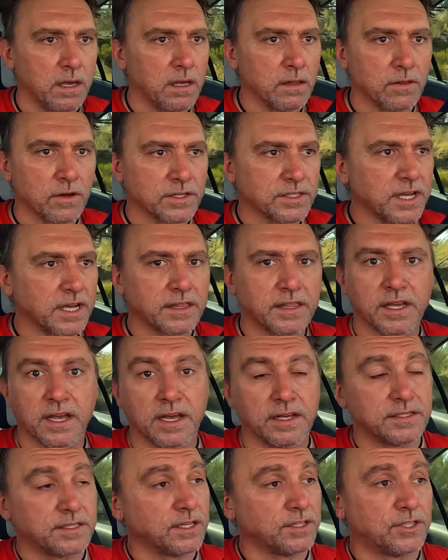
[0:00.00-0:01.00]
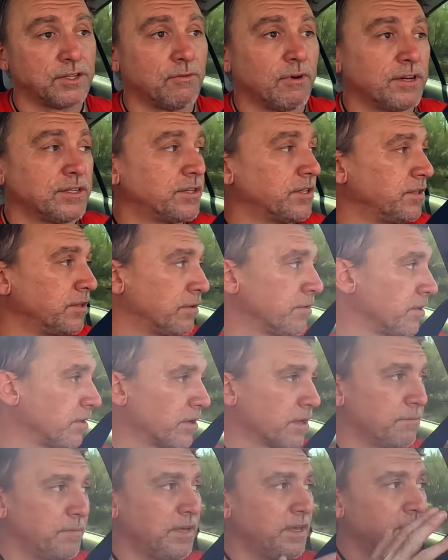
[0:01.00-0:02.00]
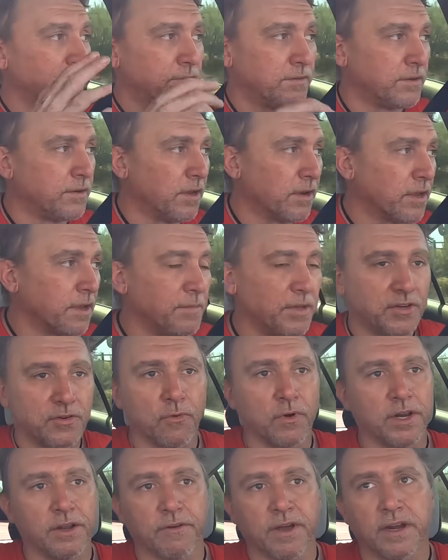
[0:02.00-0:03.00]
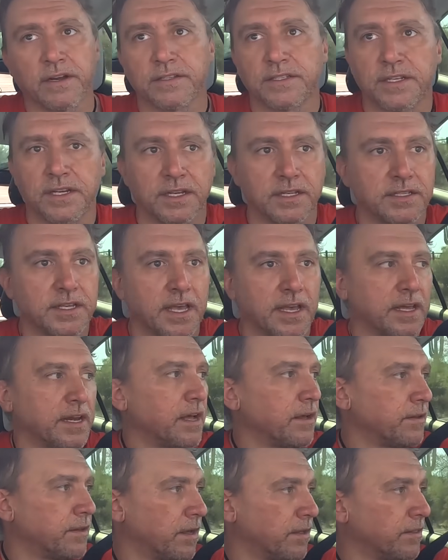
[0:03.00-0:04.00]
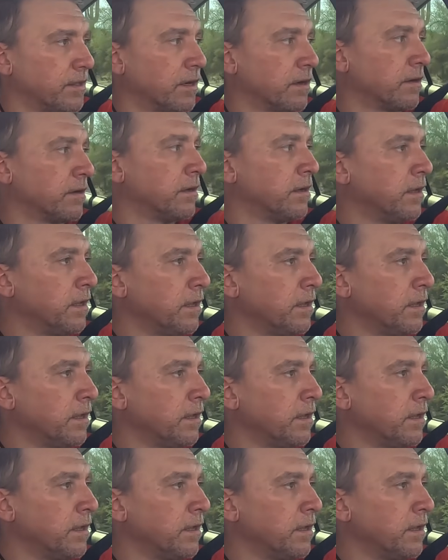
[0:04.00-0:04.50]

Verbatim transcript: It looks like the kind of situation, you know, there could be there could be 20 rattlesnakes hanging out down there.